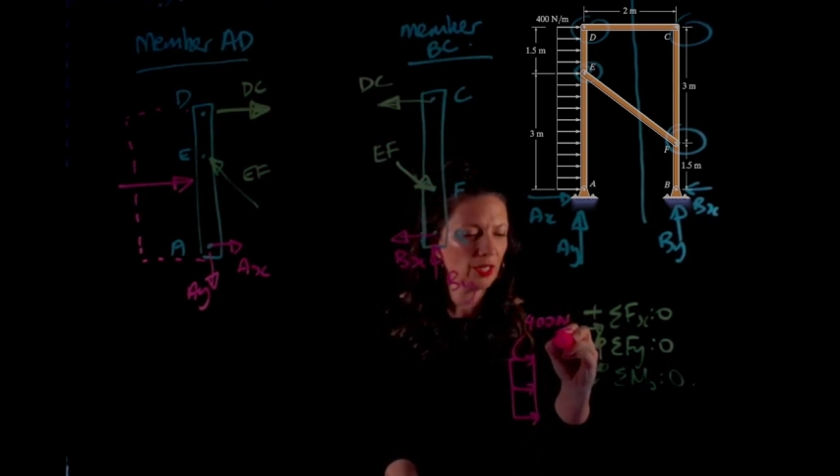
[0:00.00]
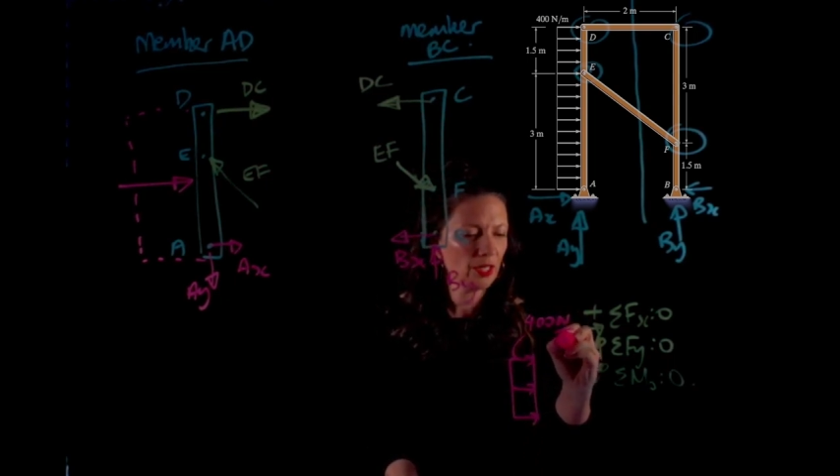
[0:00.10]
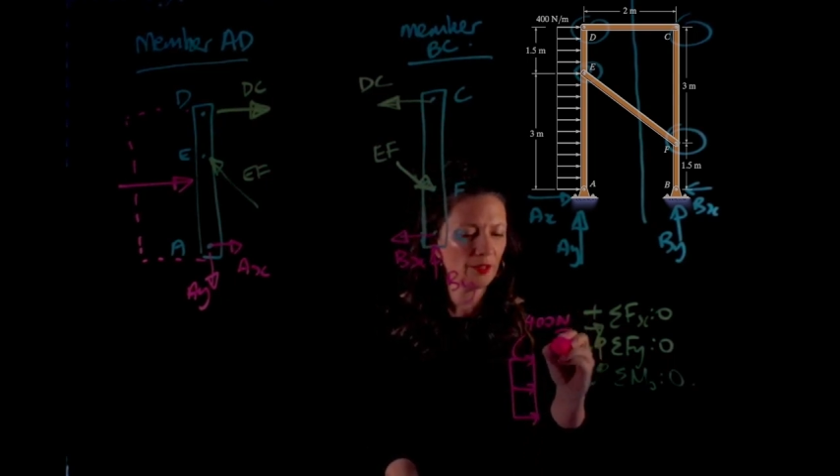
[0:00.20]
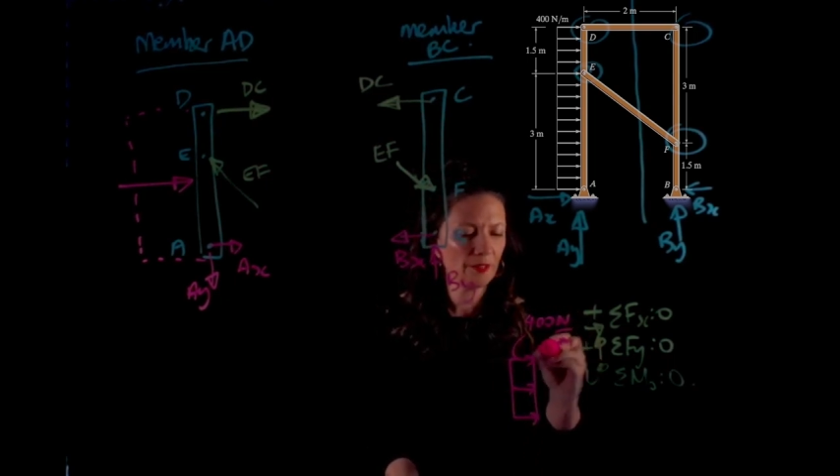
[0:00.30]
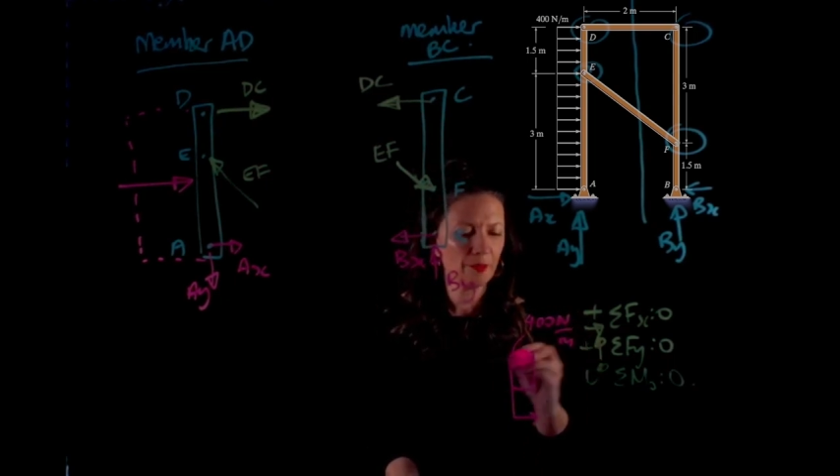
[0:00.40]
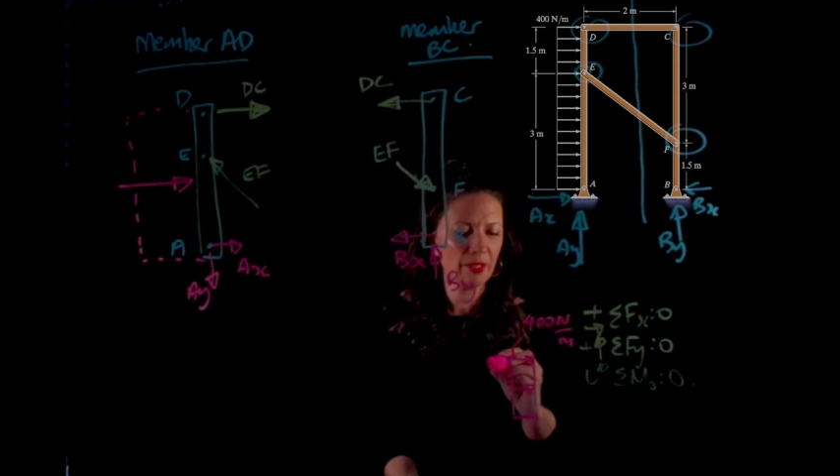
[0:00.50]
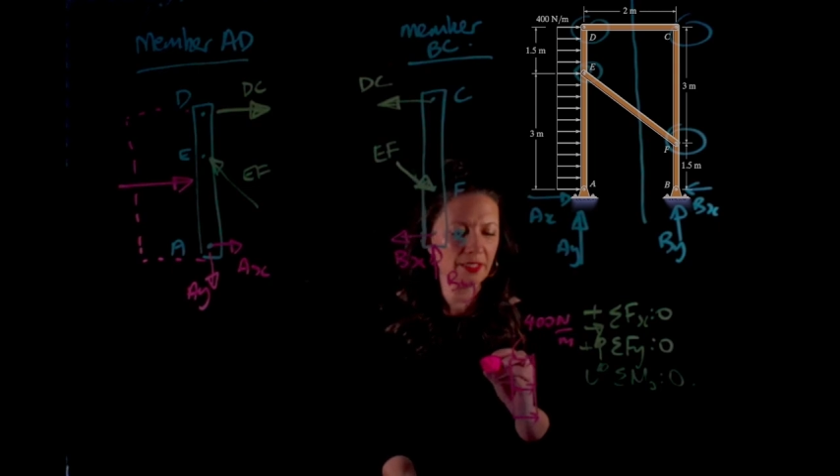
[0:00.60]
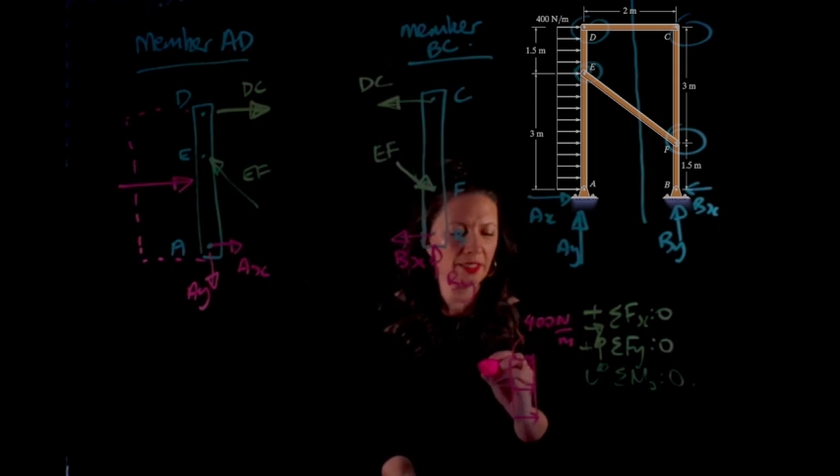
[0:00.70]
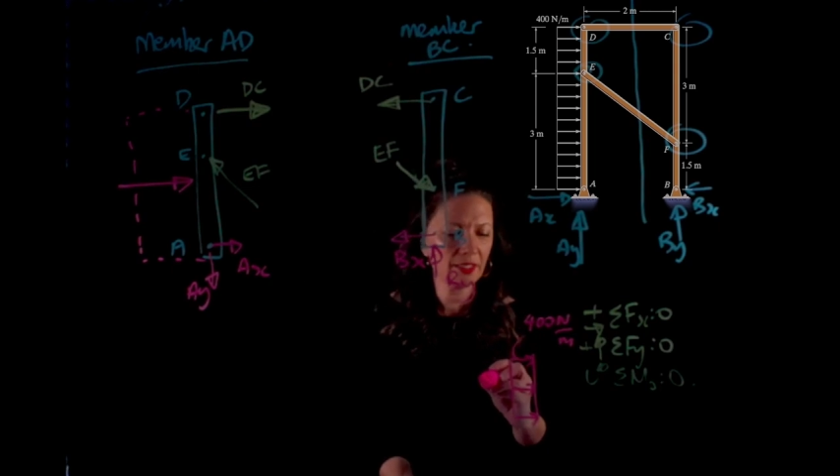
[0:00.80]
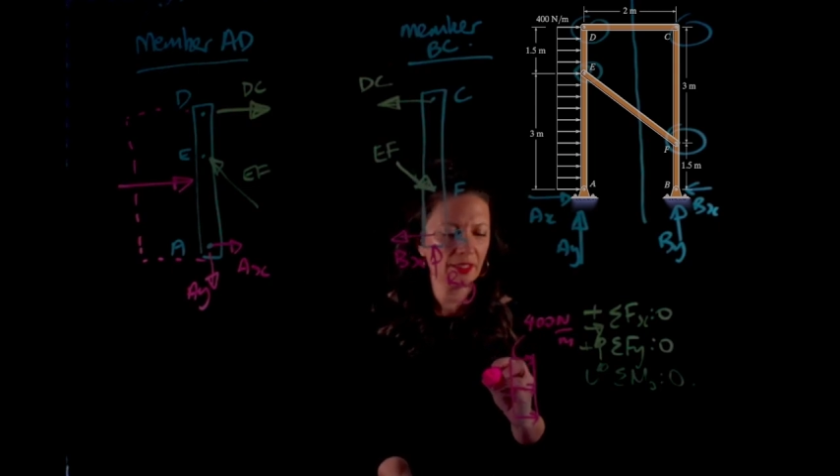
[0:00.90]
on the
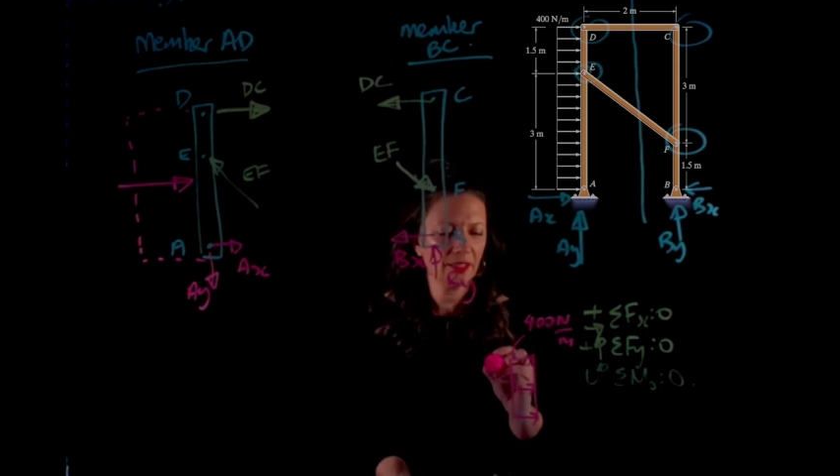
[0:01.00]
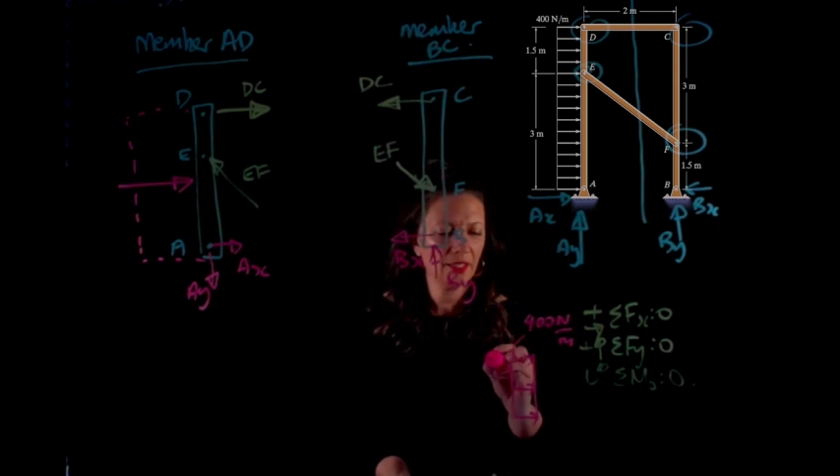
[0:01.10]
metre,